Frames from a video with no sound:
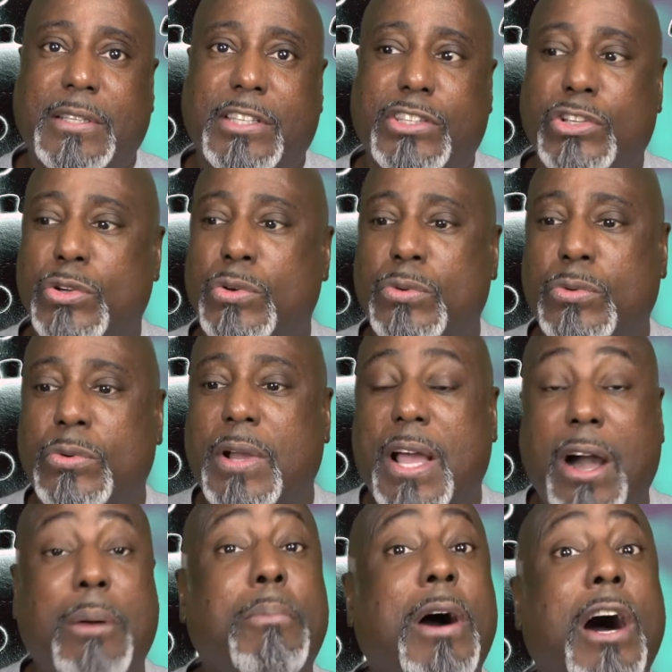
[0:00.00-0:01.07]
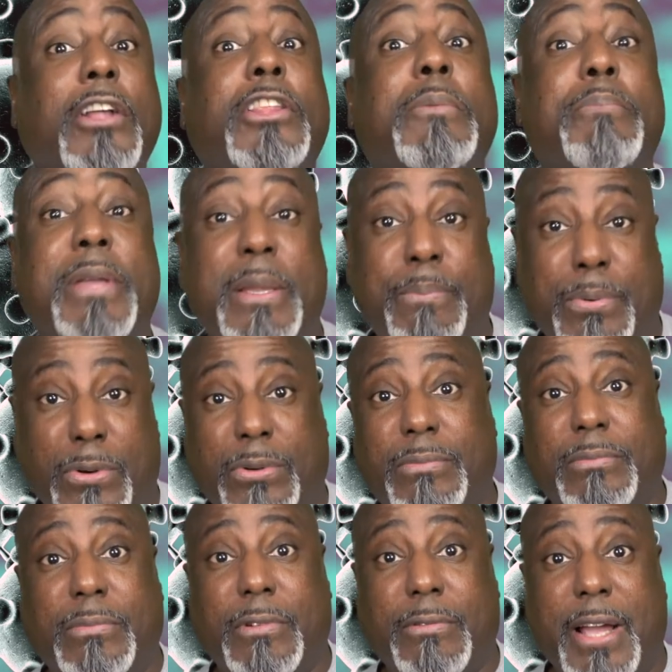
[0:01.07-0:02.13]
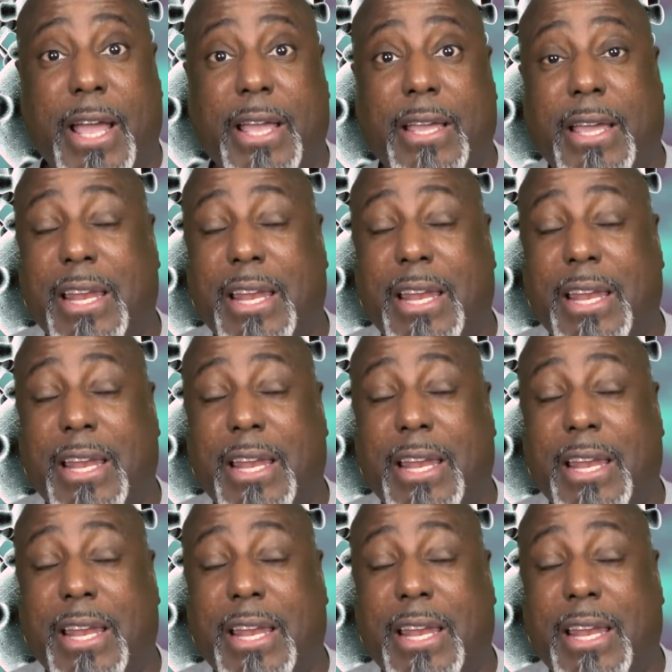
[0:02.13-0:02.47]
to help other people, right?